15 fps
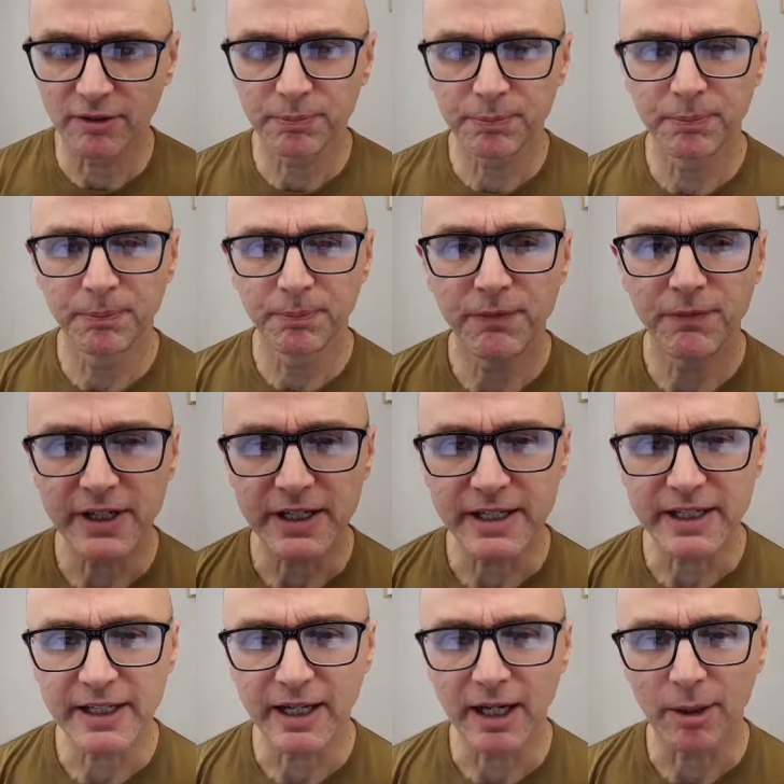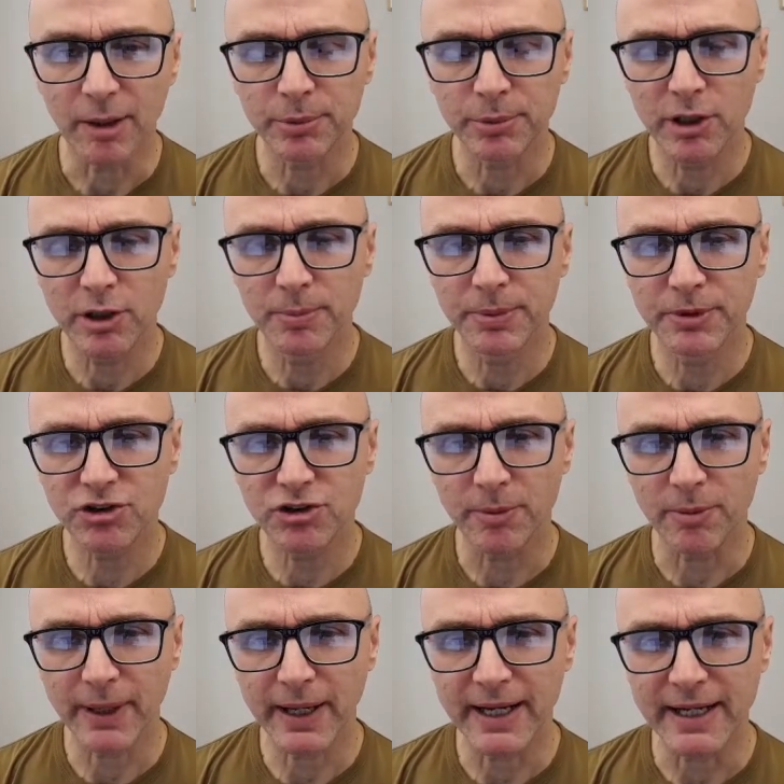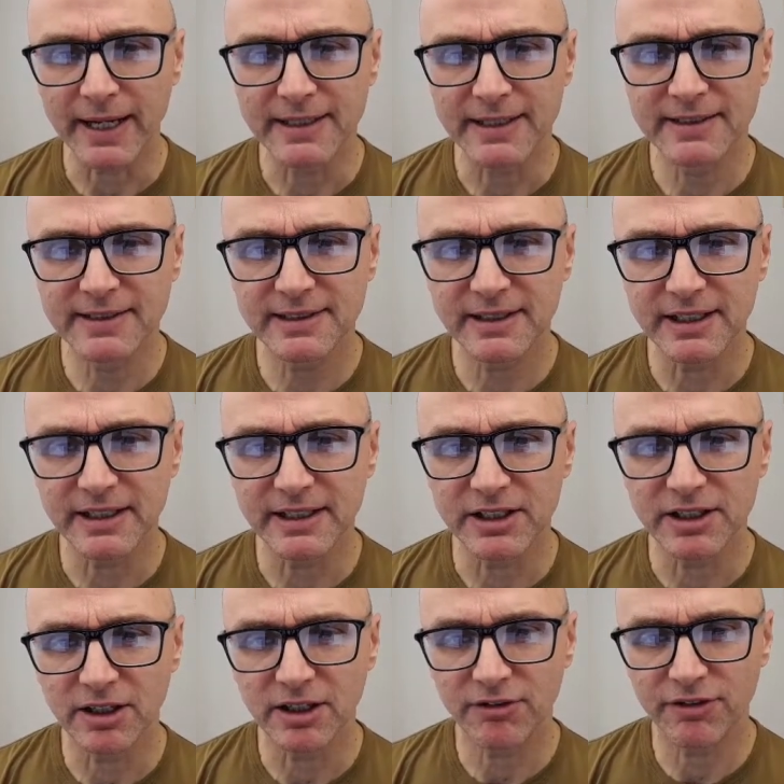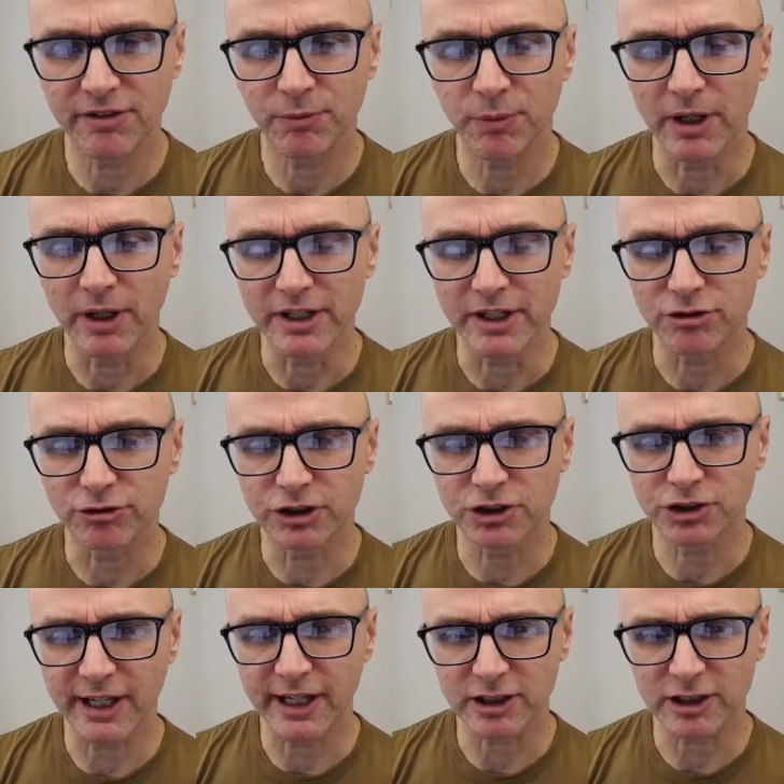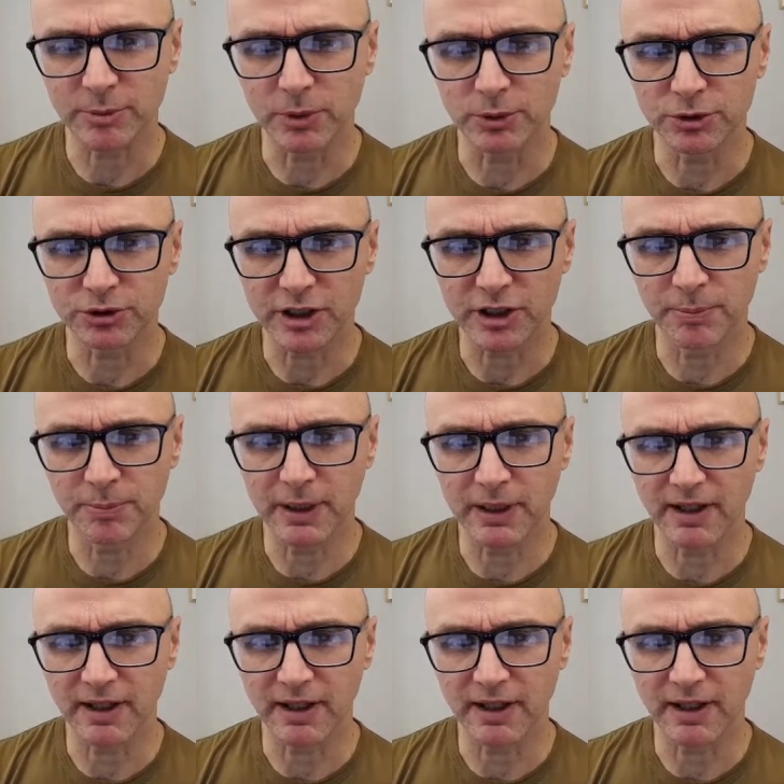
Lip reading: The probe tip ends, well, it's retractable, so you can put it like